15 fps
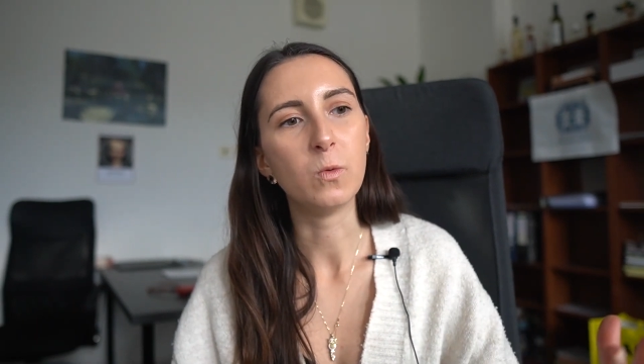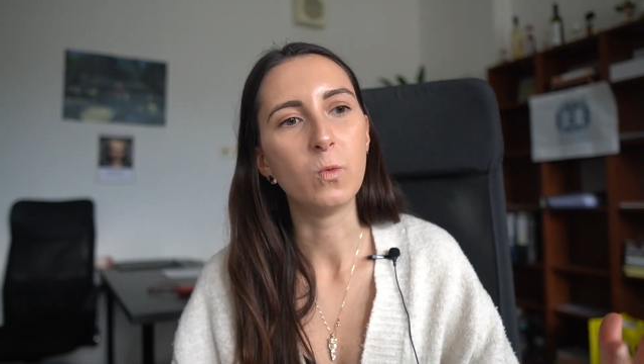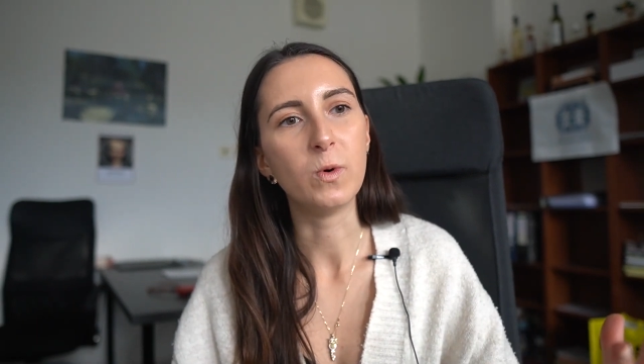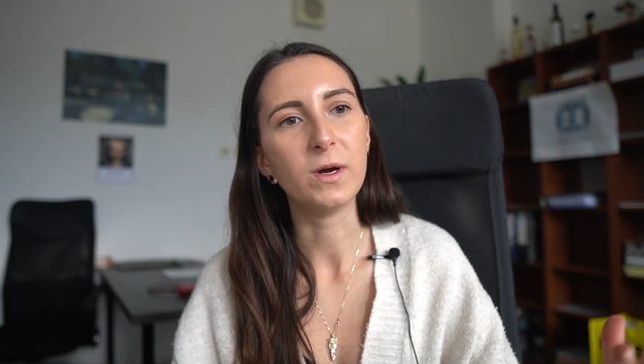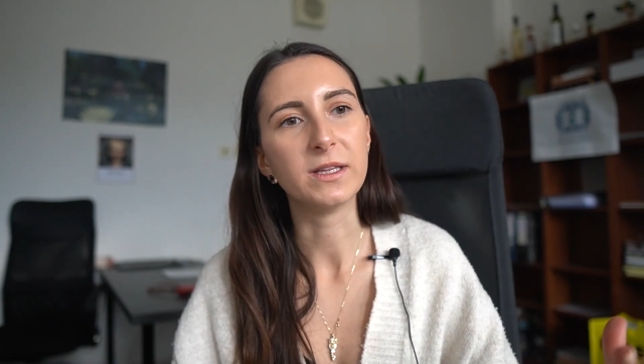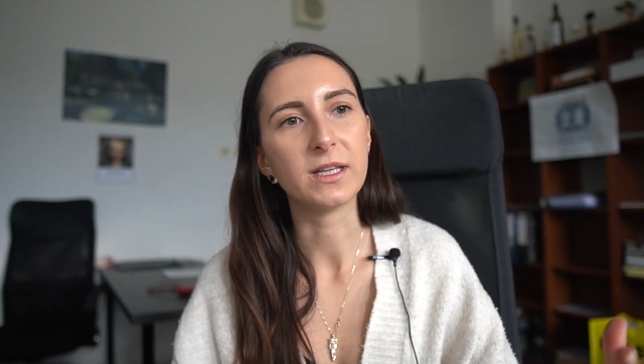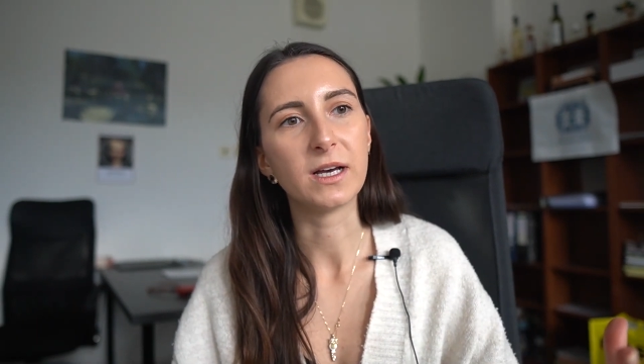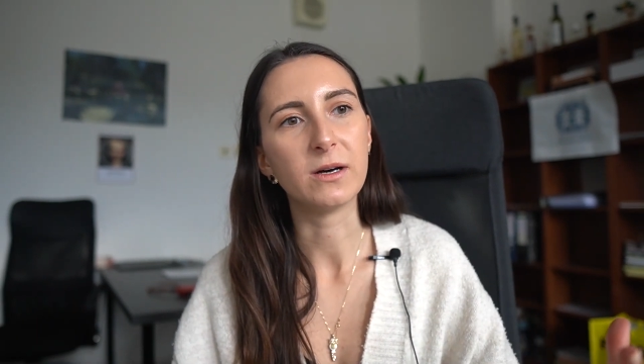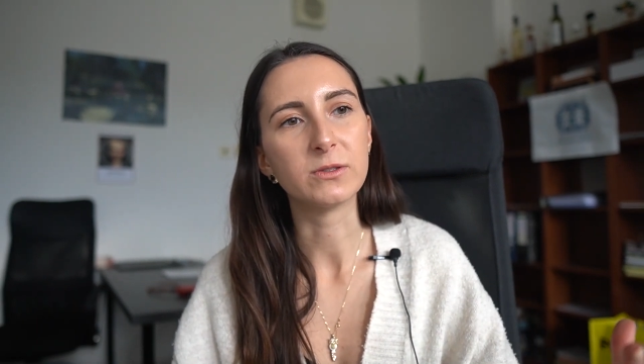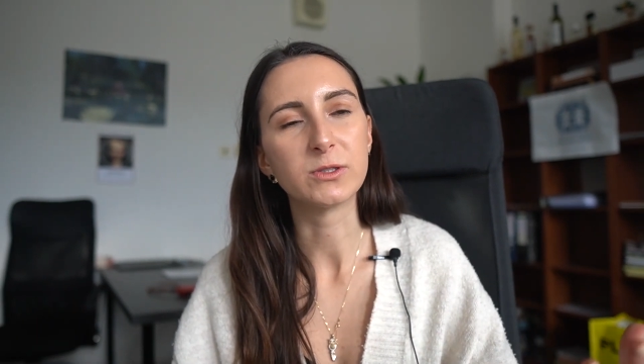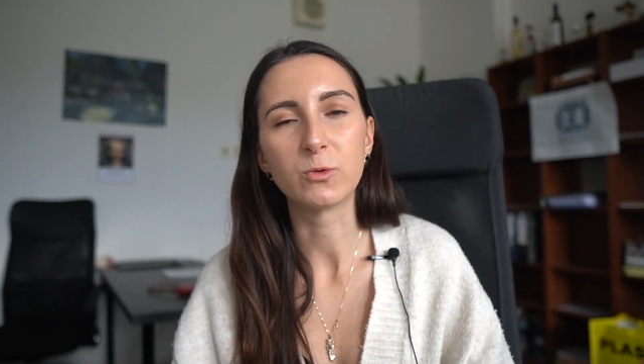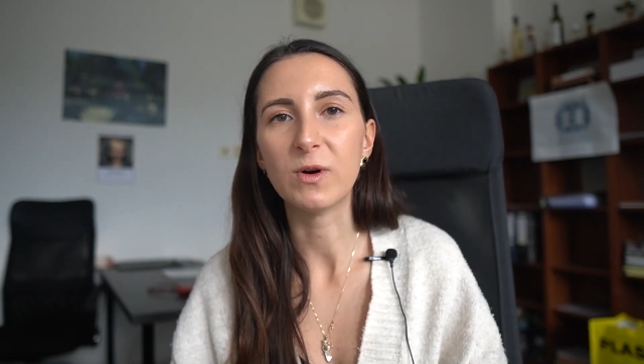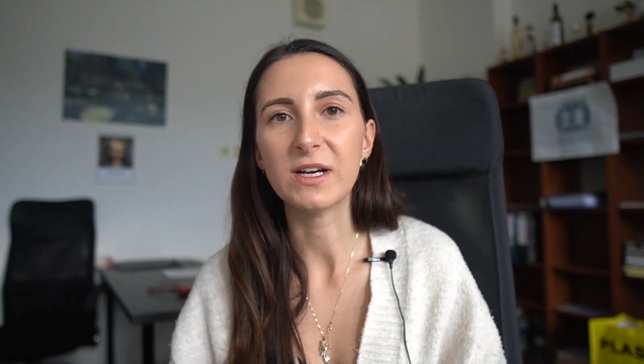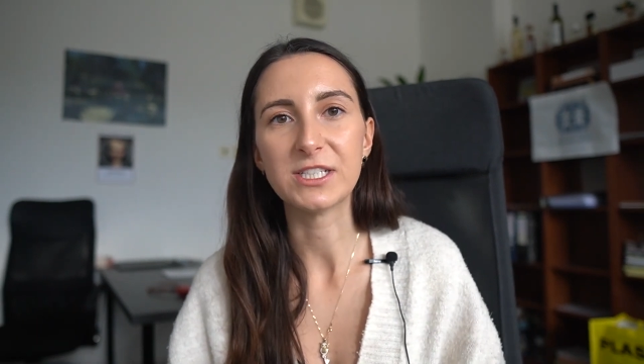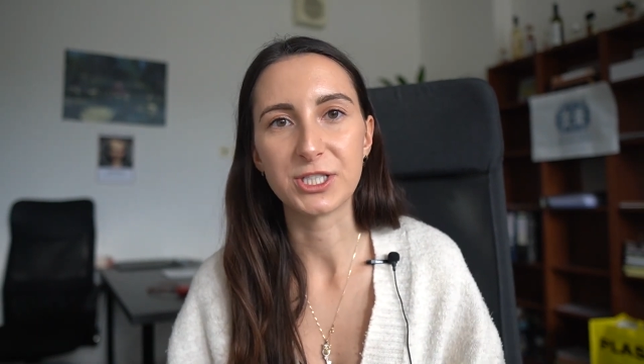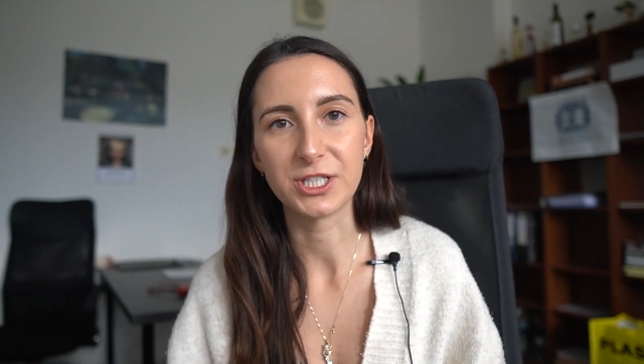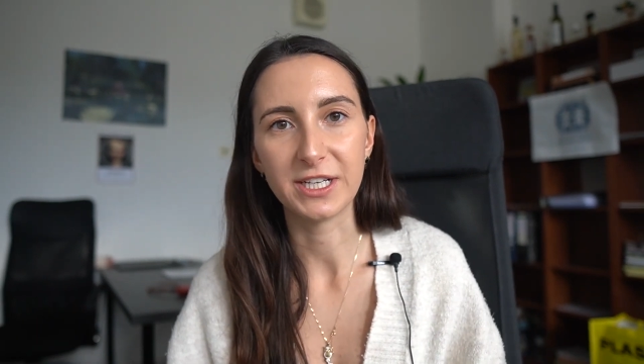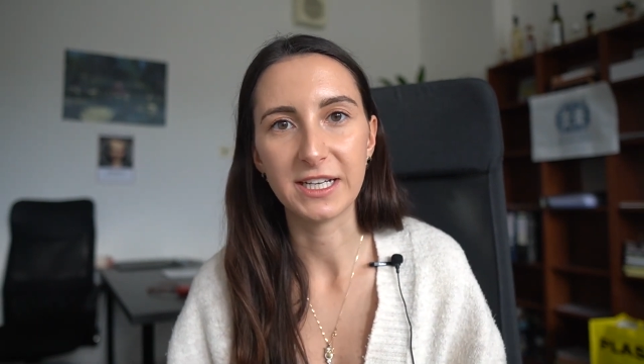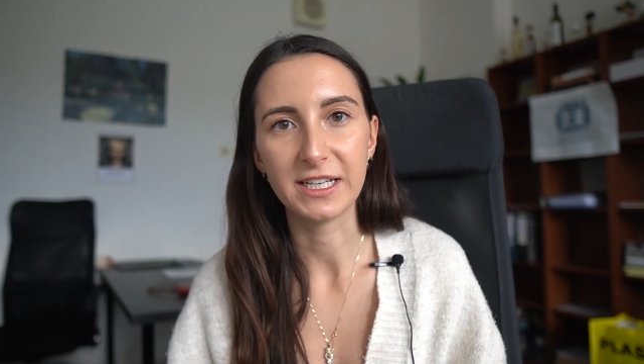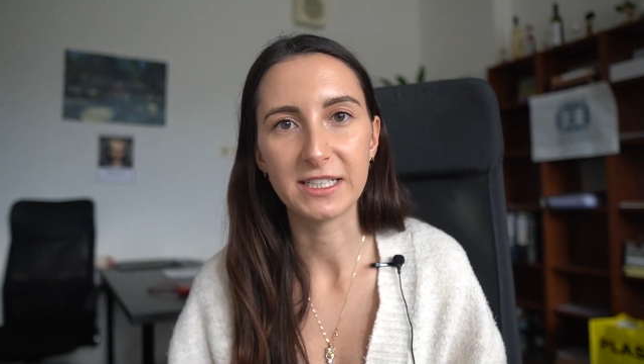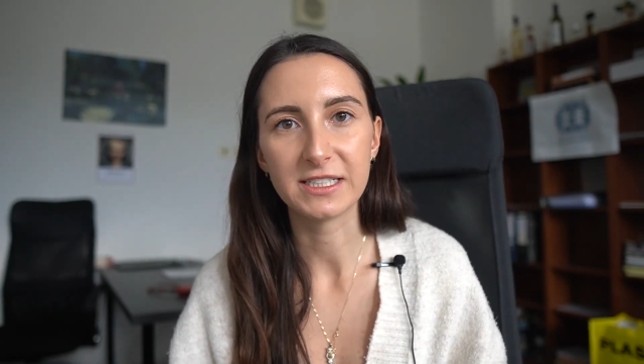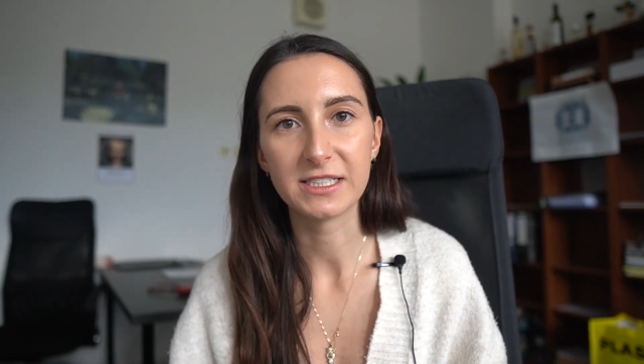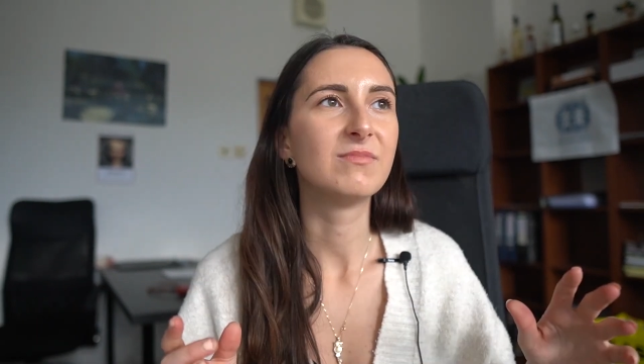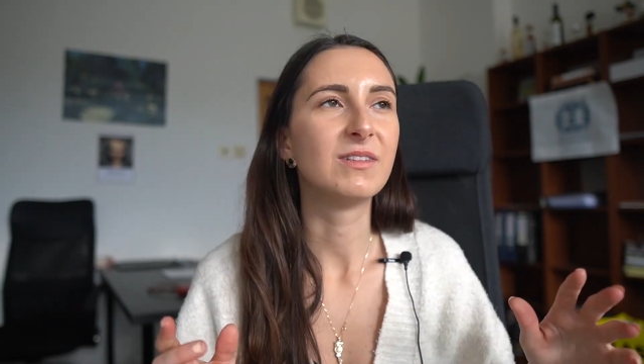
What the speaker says: without questioning it.